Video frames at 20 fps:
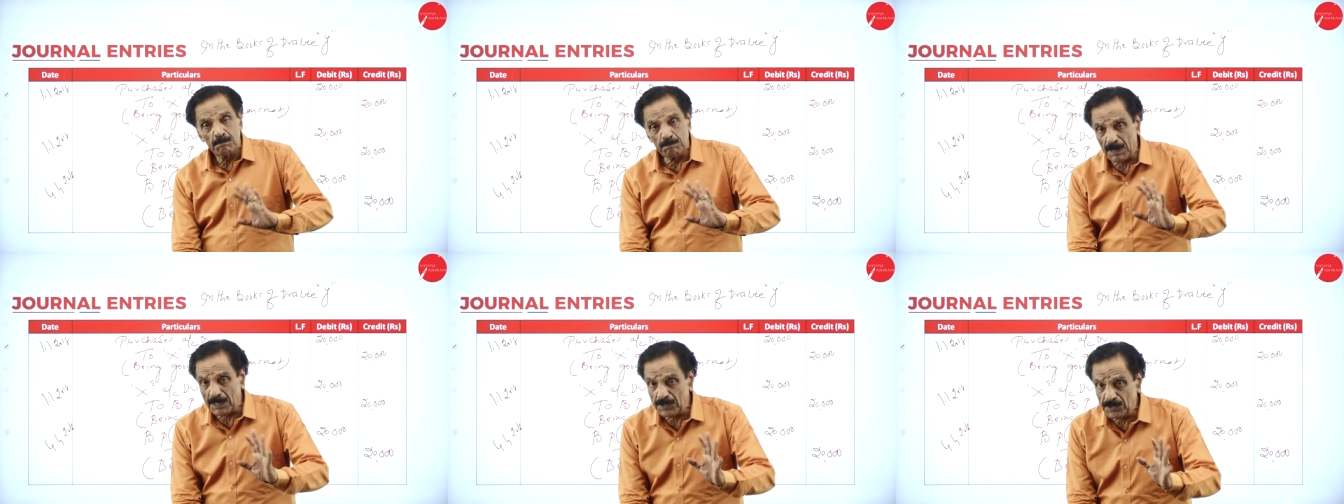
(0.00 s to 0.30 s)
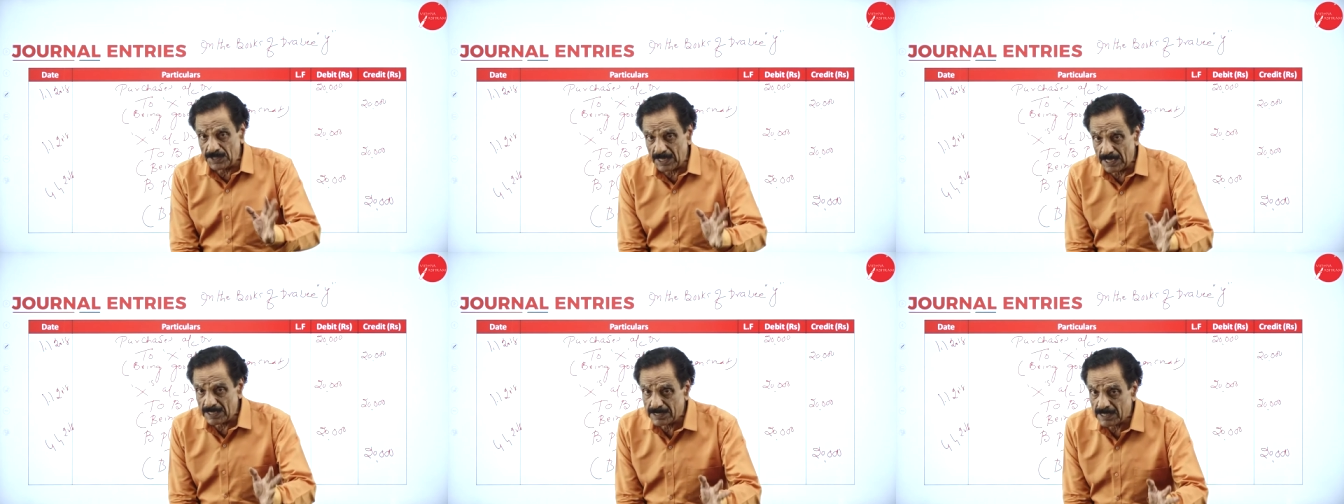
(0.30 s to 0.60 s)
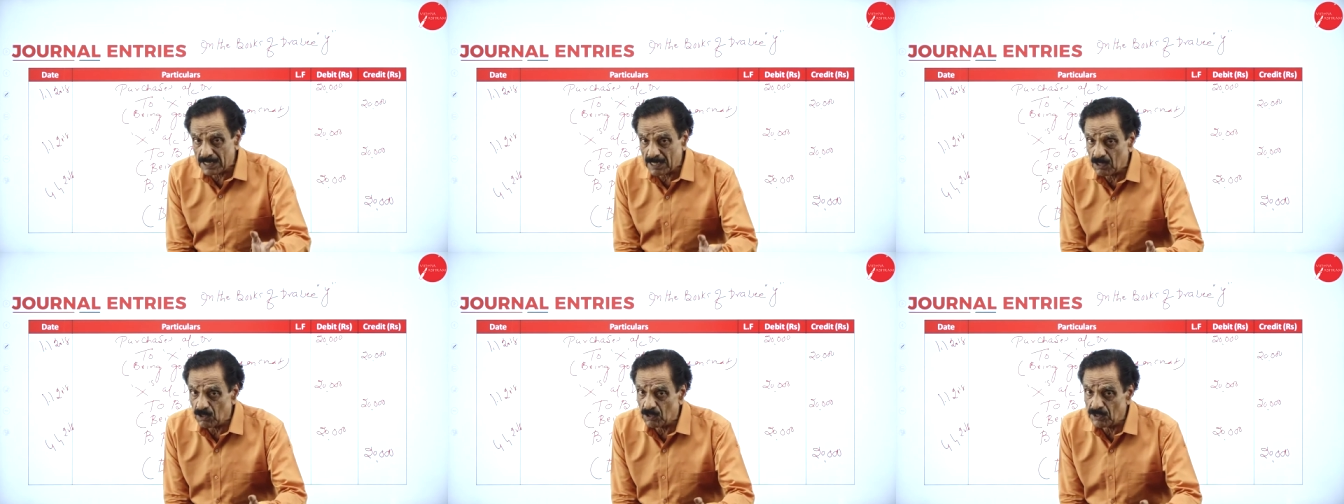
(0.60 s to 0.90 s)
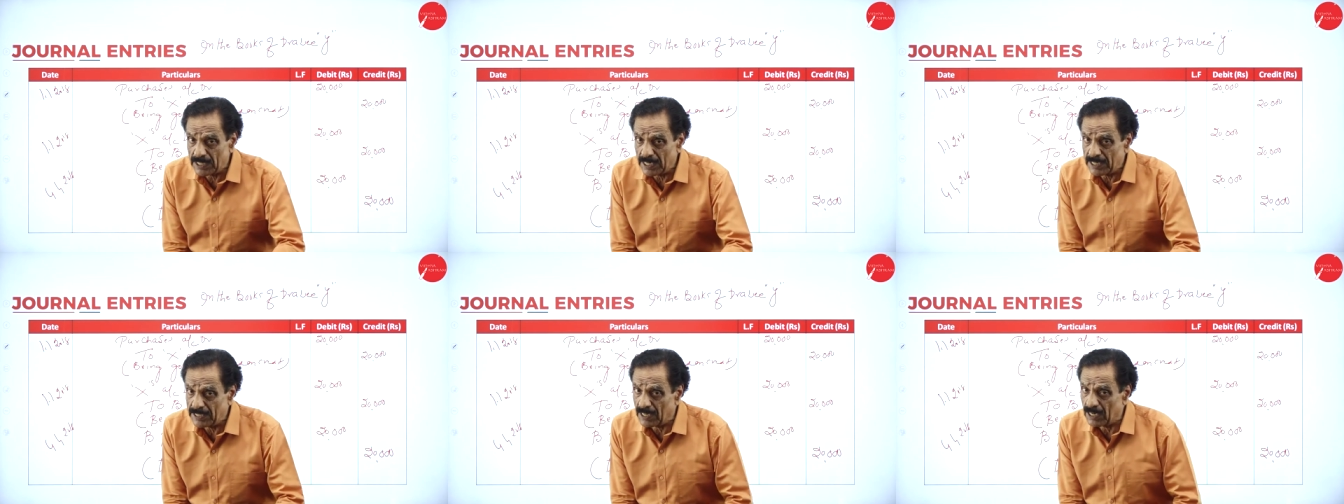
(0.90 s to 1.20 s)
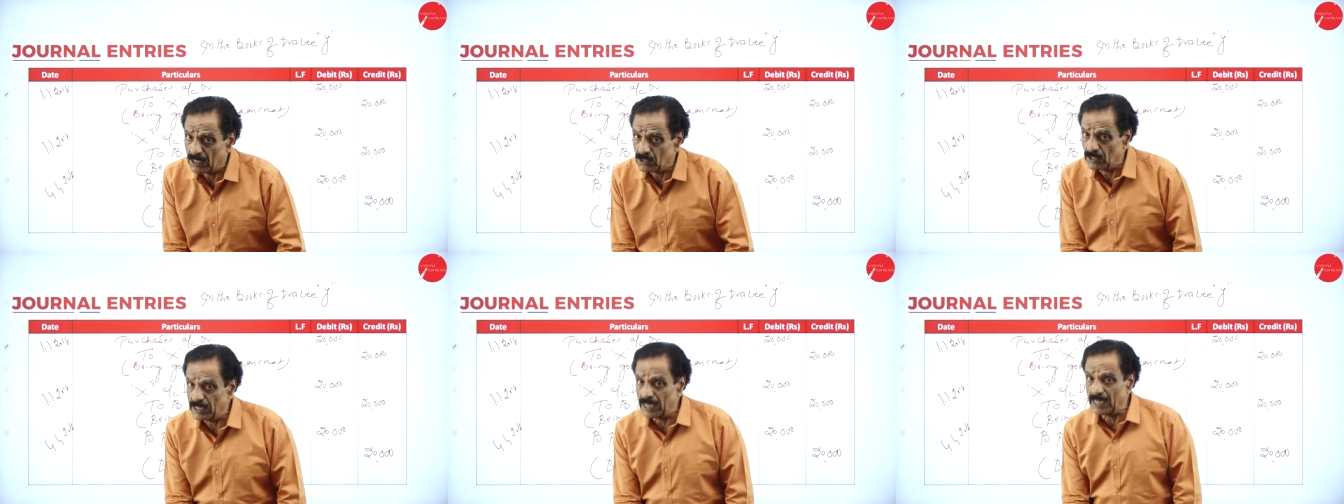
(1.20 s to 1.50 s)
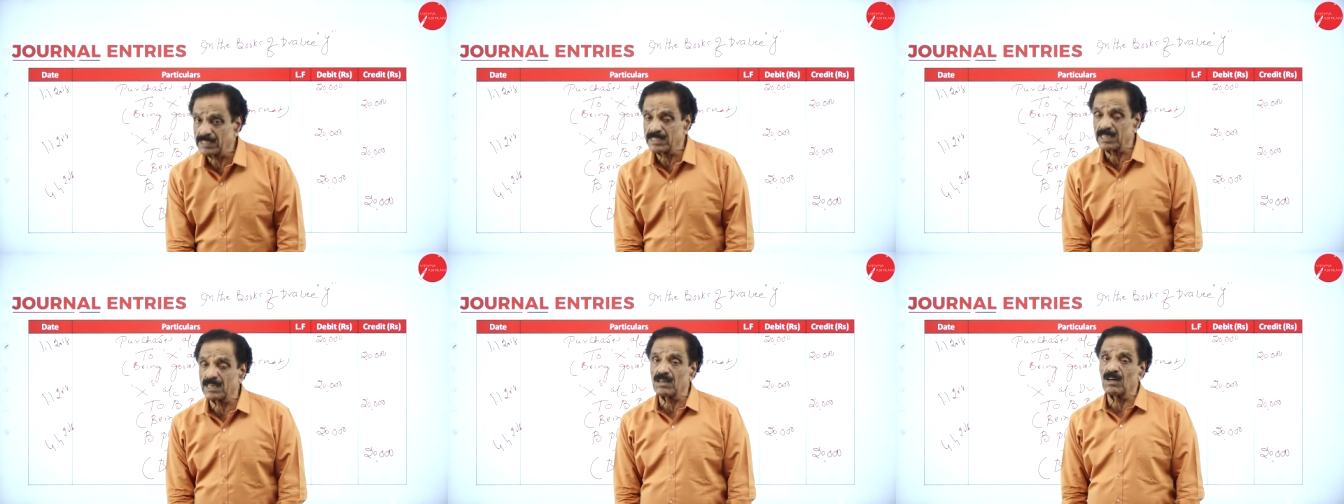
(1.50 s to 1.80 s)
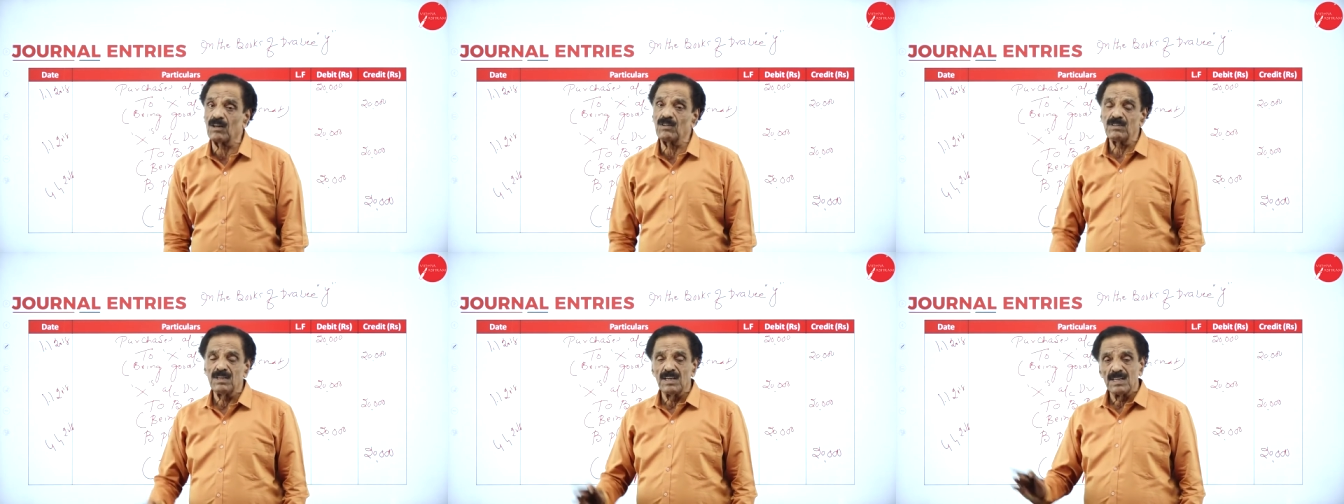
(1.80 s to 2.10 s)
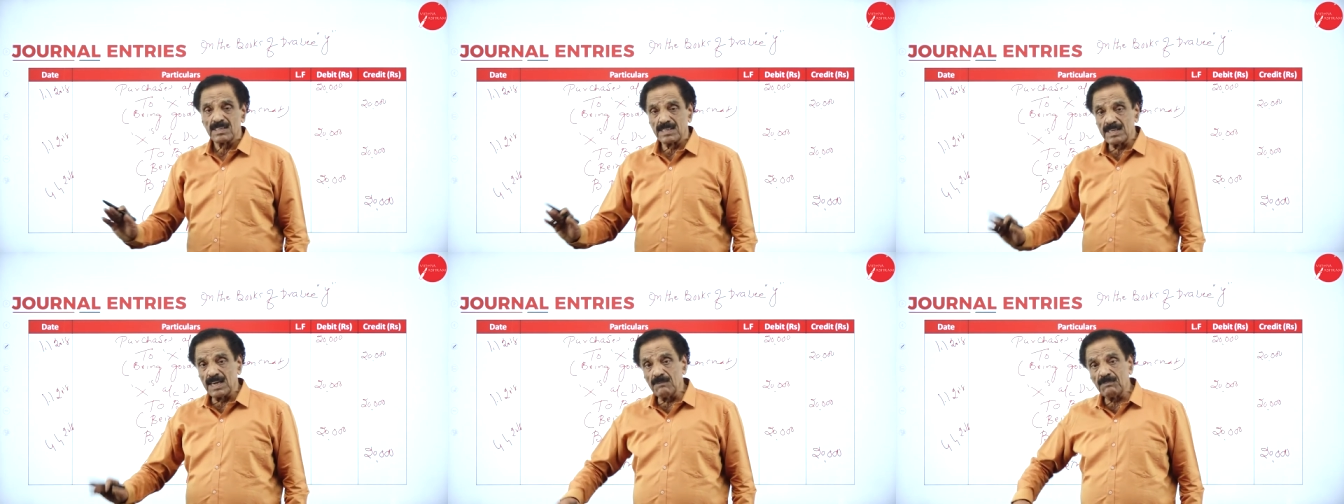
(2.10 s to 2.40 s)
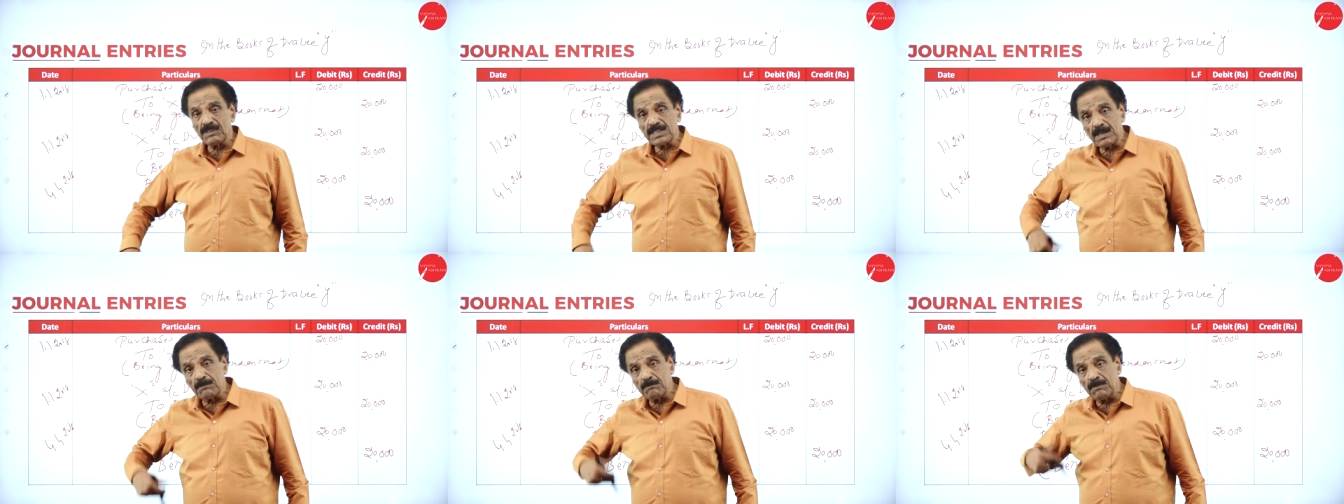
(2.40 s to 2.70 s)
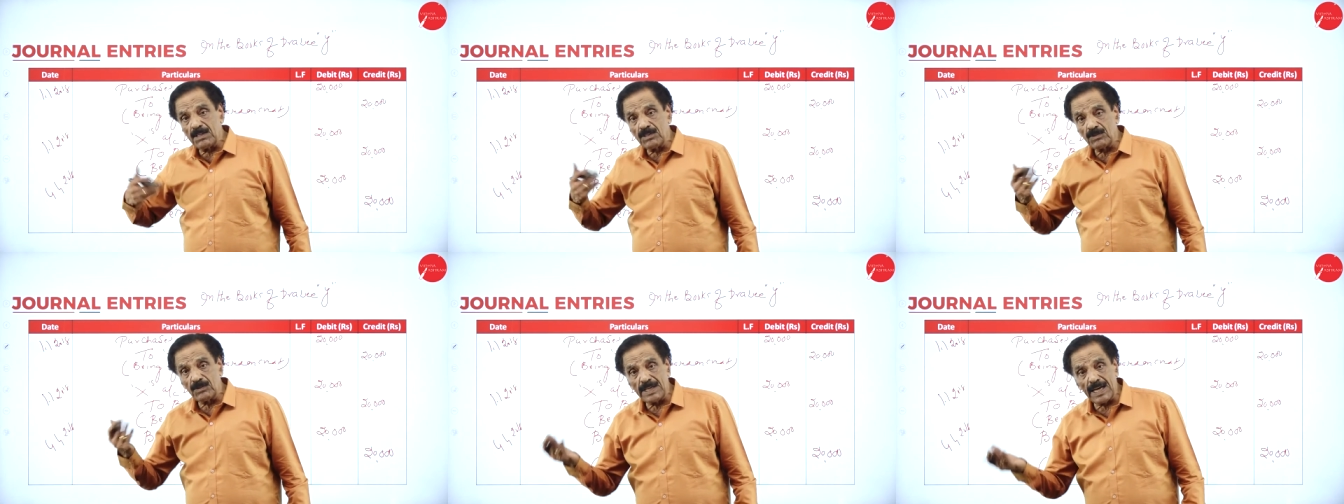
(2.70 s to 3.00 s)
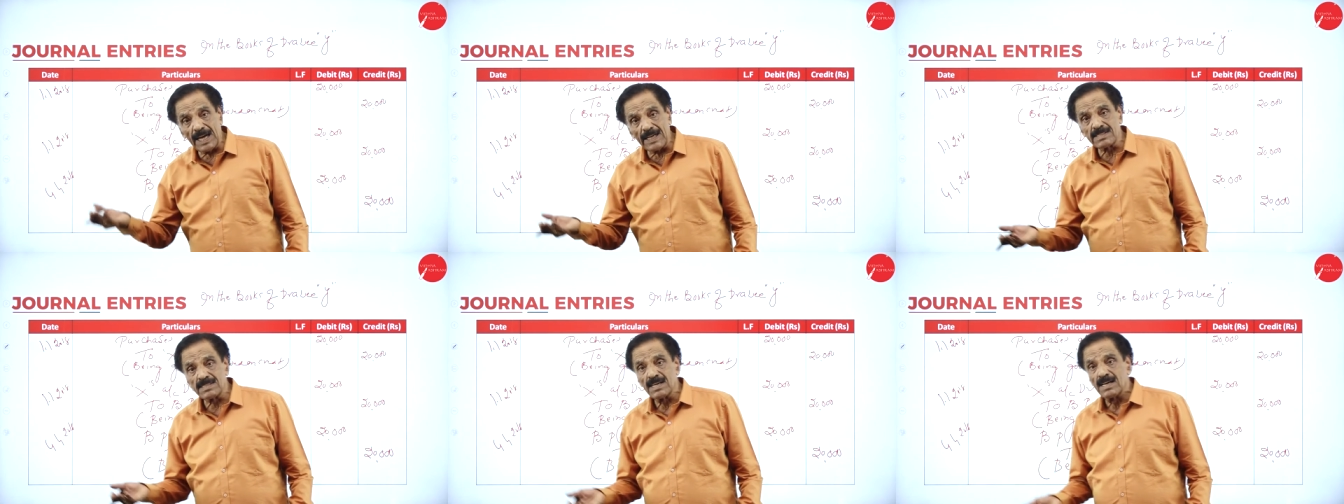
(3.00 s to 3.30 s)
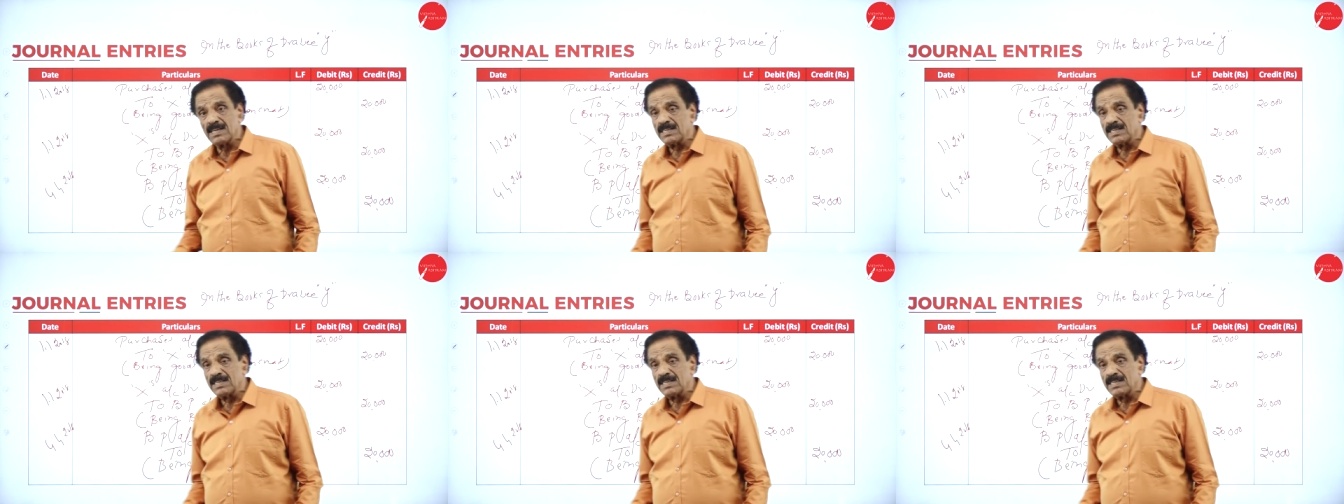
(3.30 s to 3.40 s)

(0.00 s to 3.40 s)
purchase account data to X account, given the bill to X,